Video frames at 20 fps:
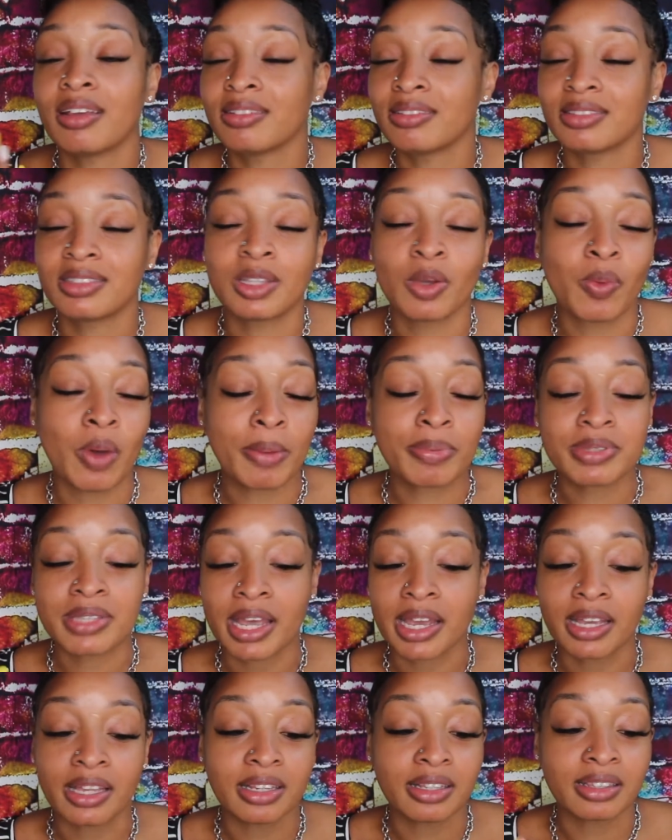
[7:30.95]
the
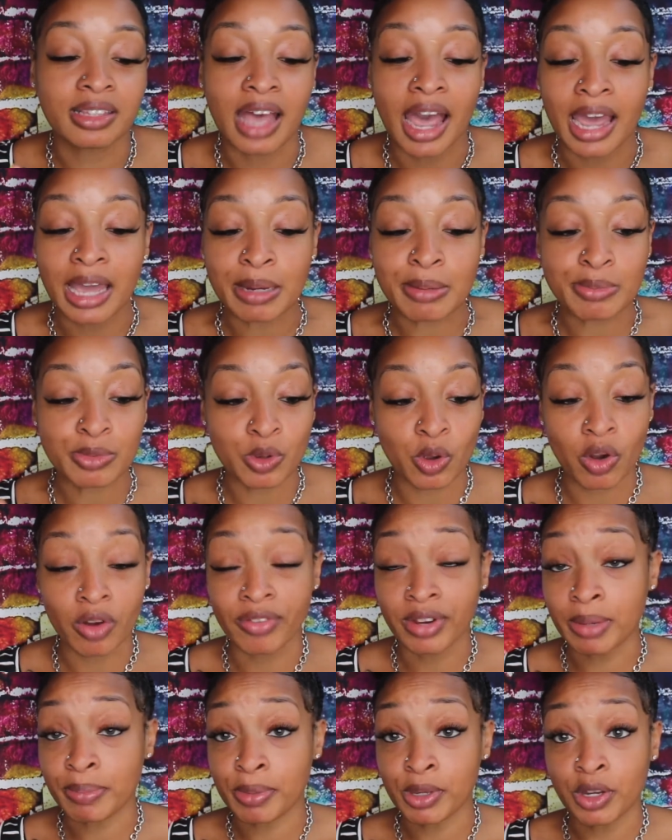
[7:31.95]
items will
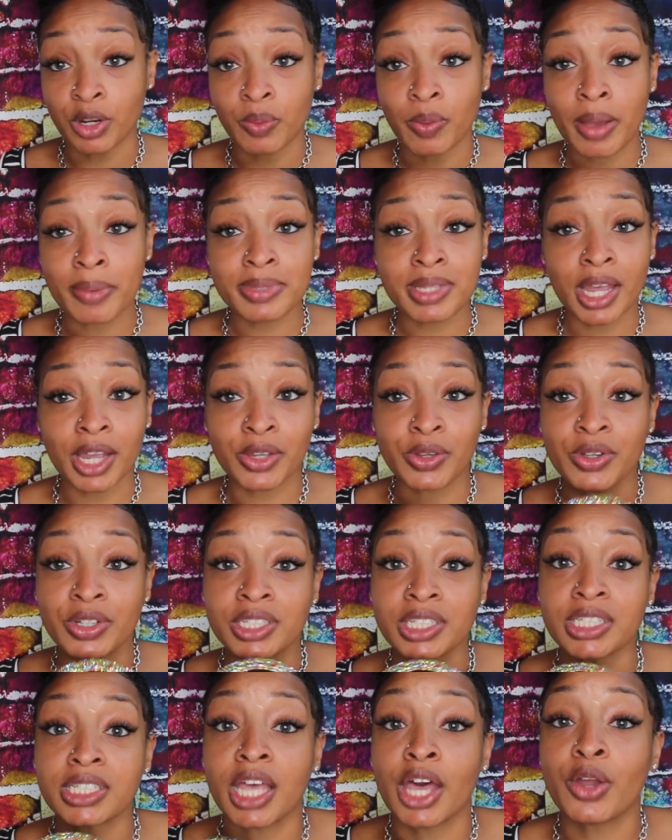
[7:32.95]
already be on the website, and you can
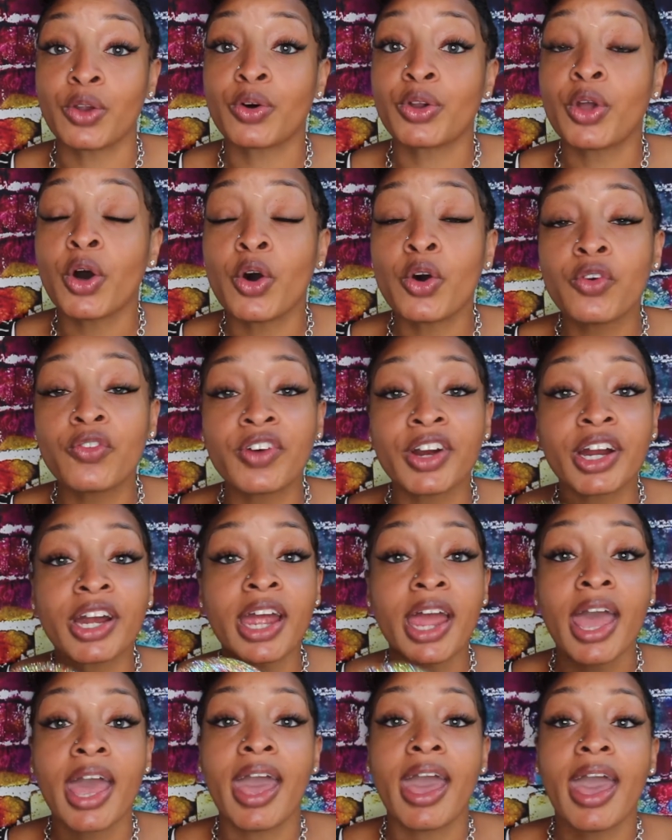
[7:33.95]
just head on over
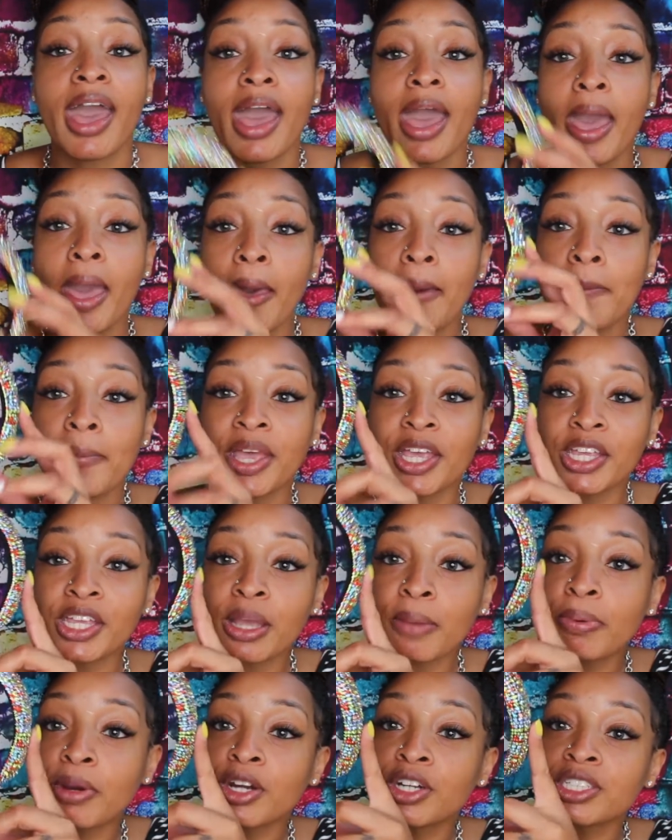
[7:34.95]
and make
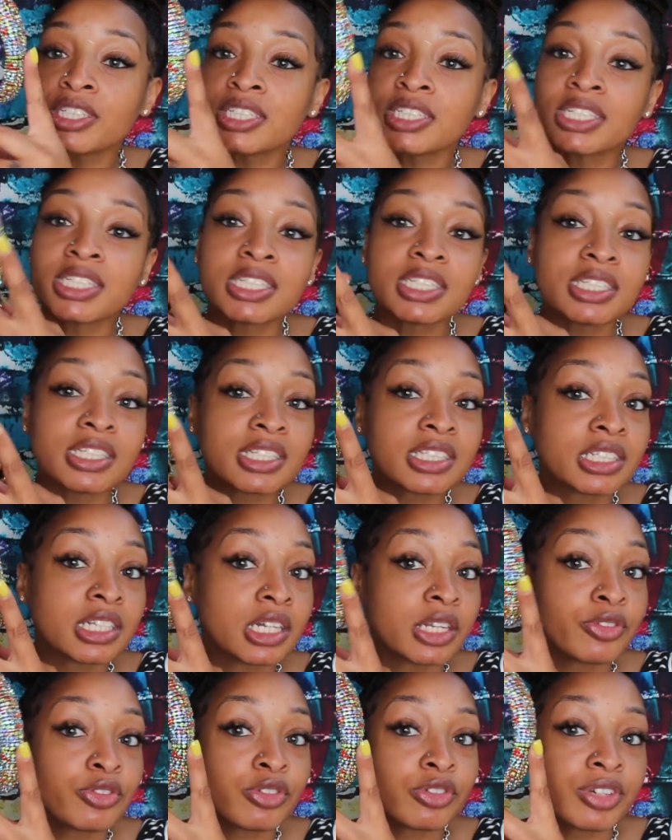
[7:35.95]
your purchase.
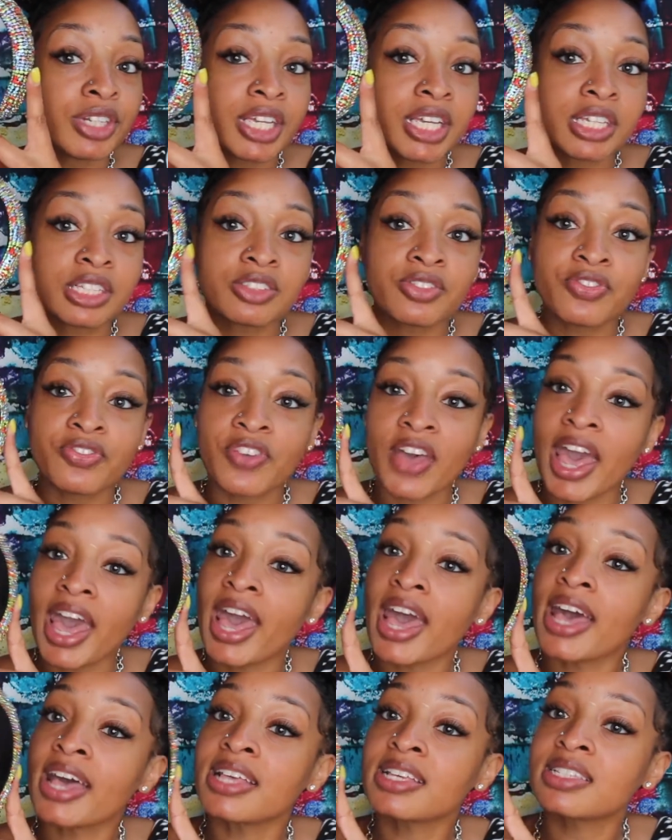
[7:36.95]
Delivery is
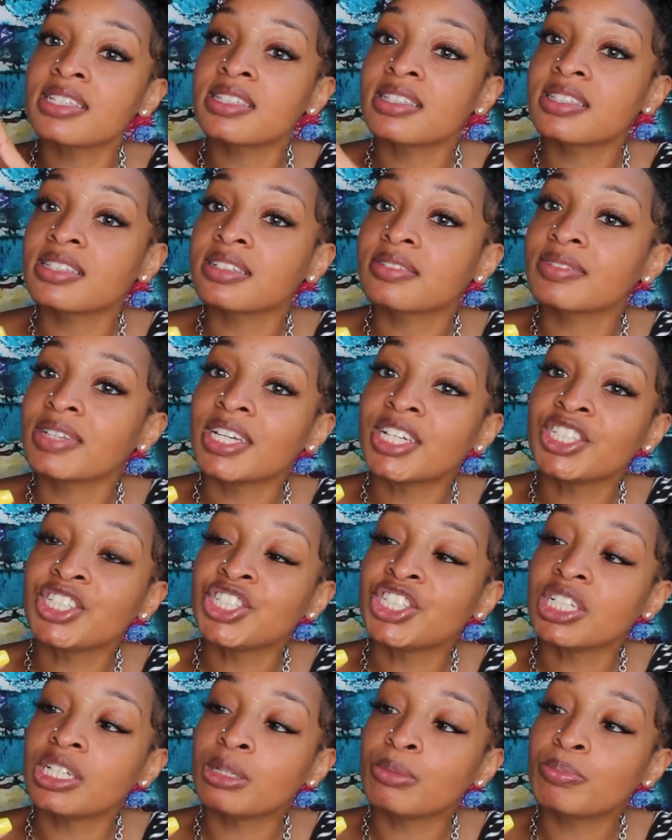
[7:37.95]
fast and
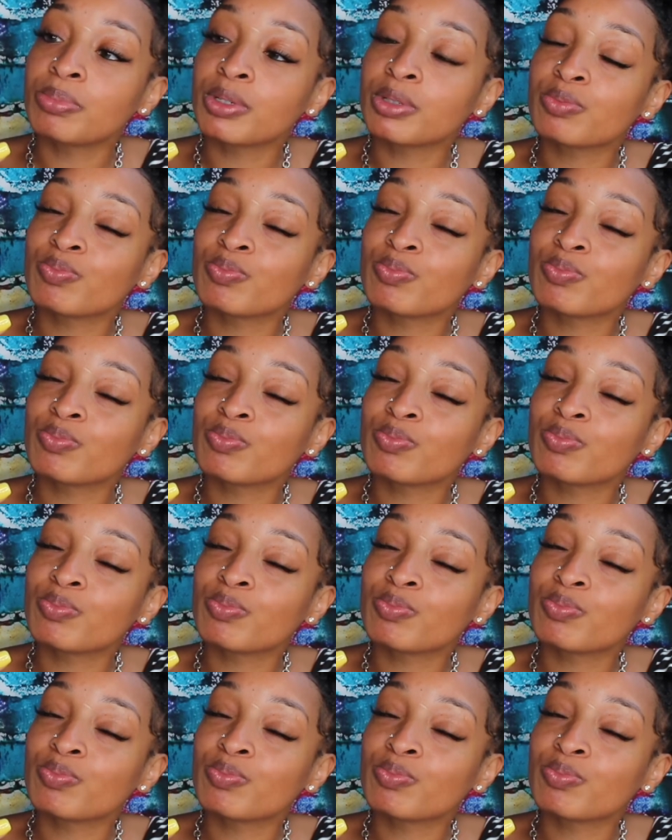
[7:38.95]
cheap.